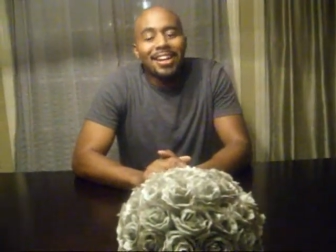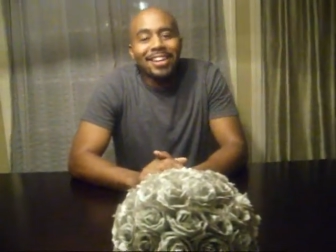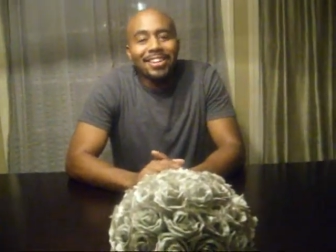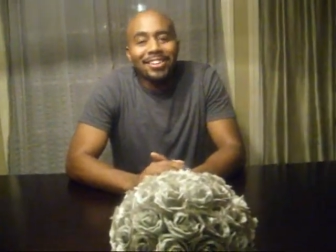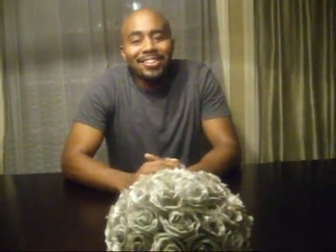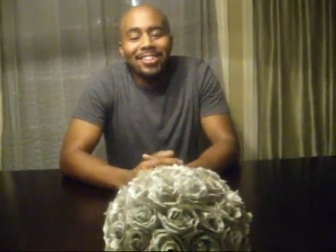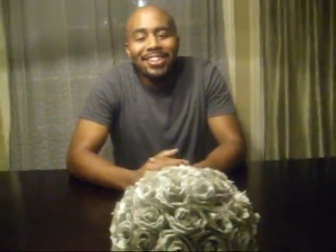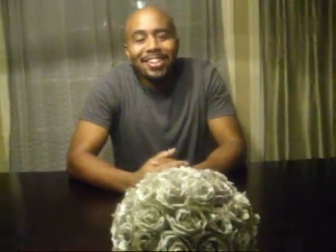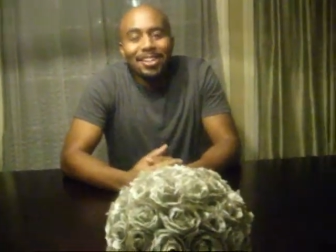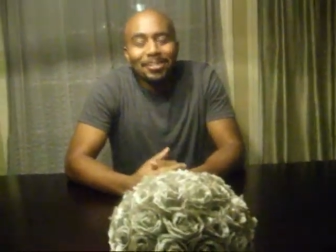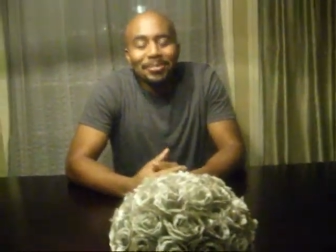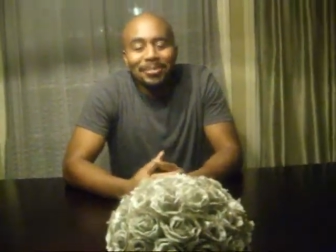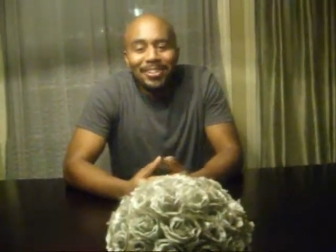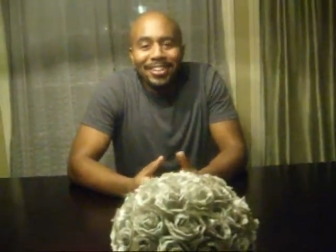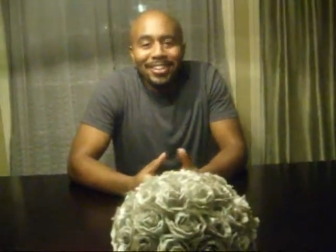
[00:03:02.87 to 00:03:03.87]
Okay.
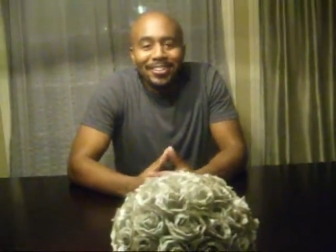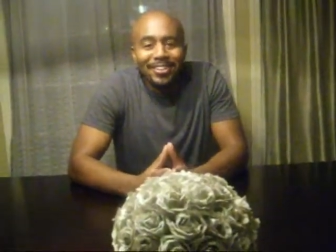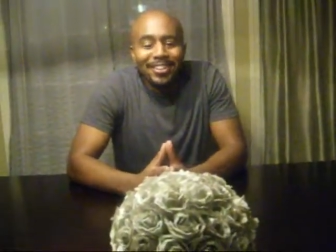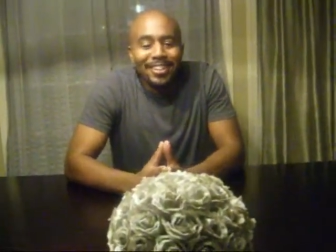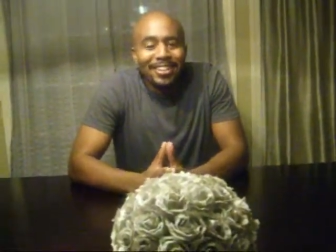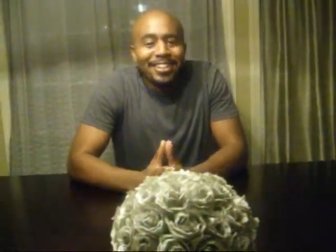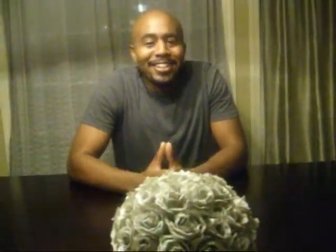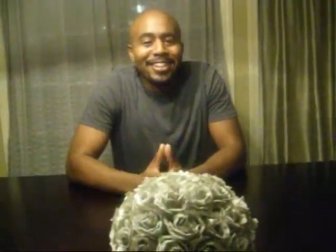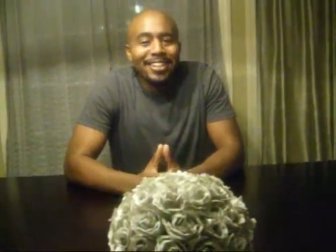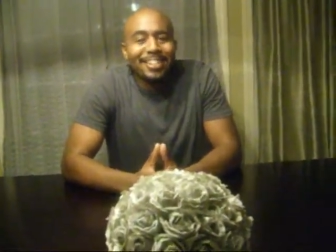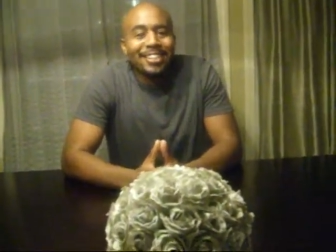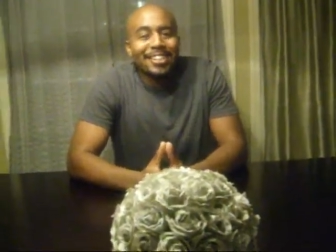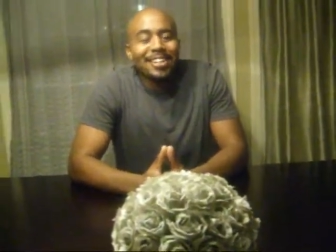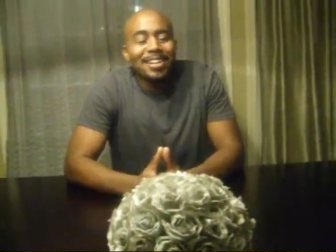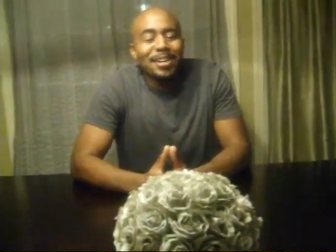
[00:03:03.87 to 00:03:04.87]
Okay.
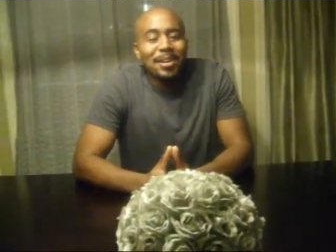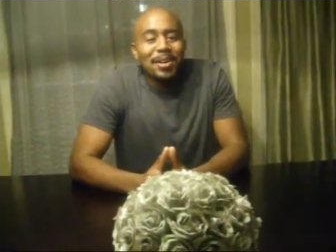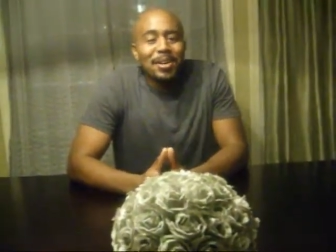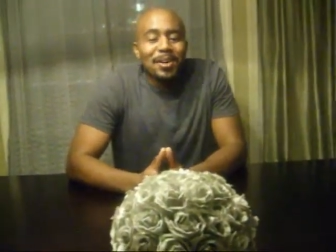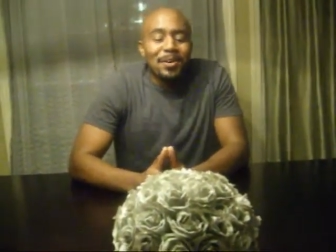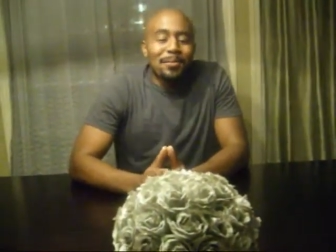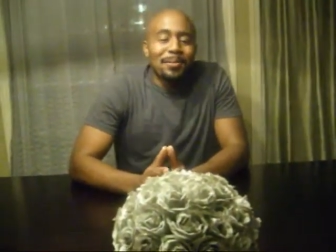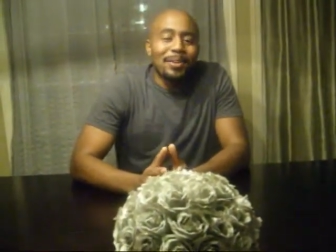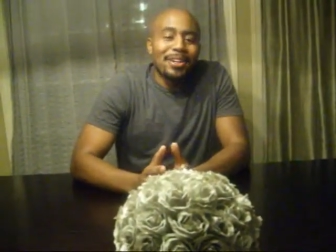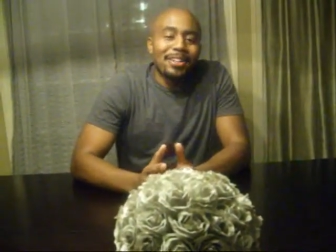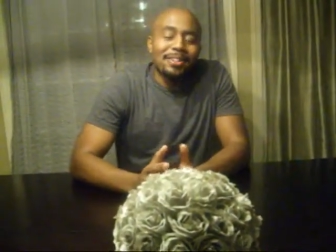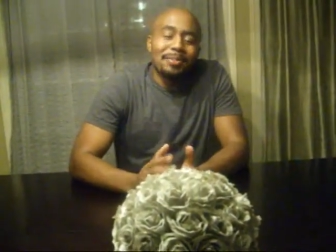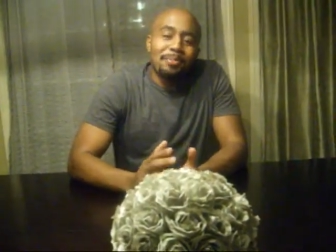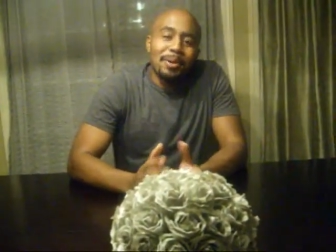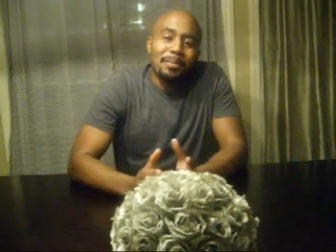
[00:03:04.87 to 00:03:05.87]
But
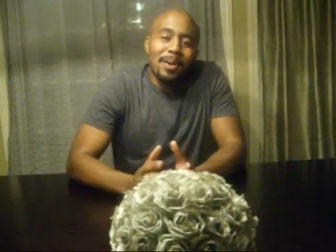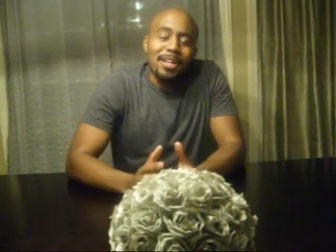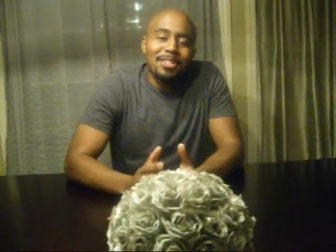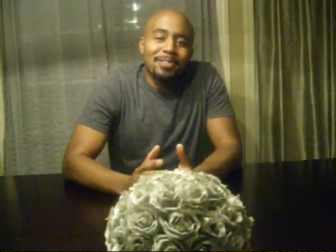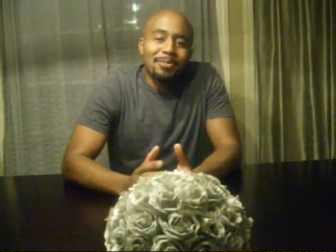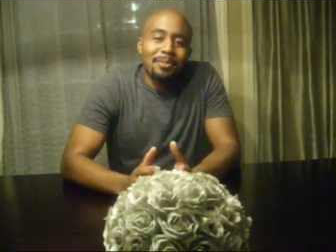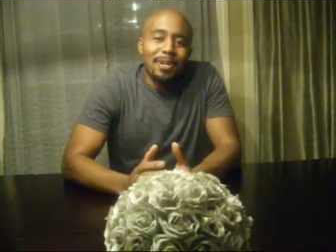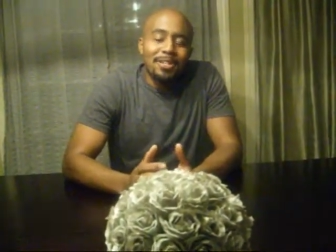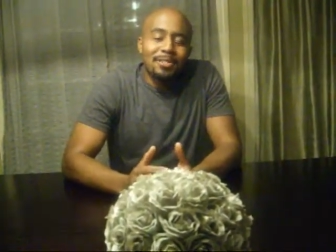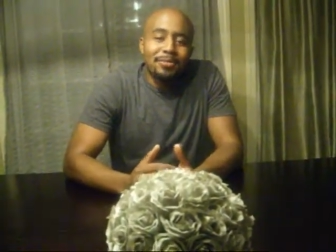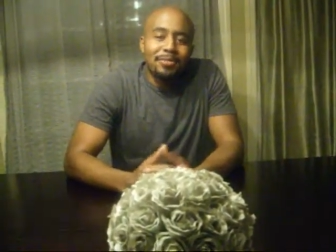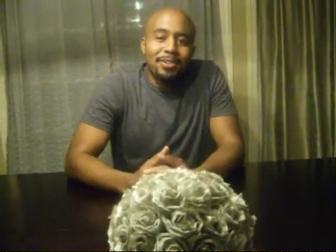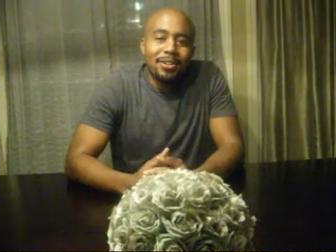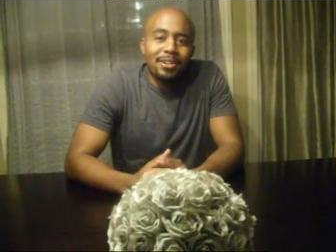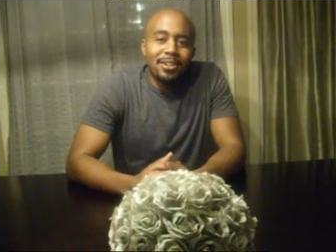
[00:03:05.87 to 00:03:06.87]
what makes you makes
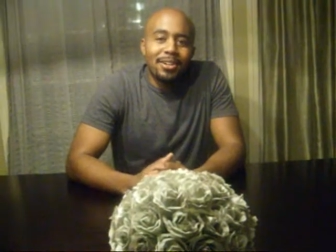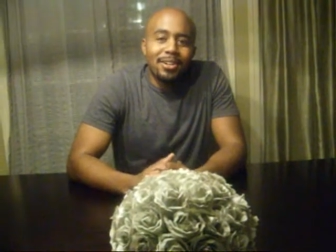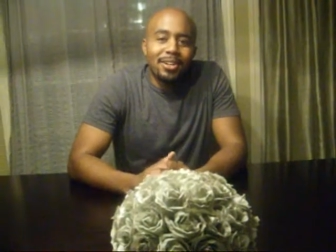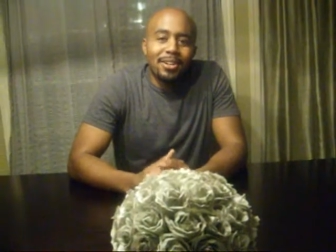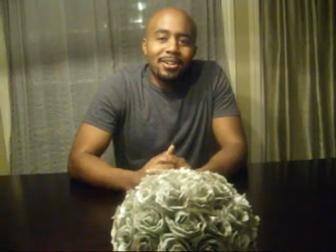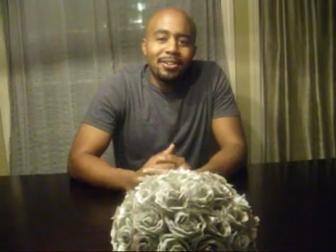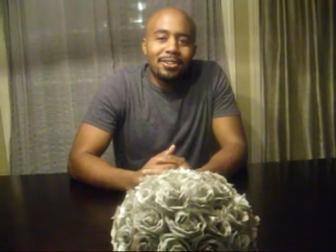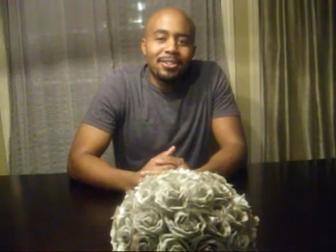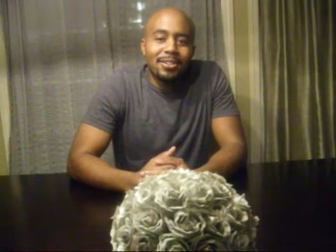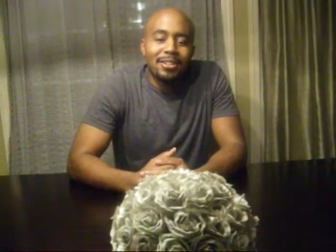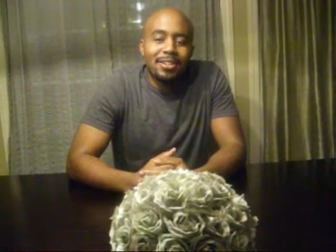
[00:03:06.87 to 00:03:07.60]
you feel, you know,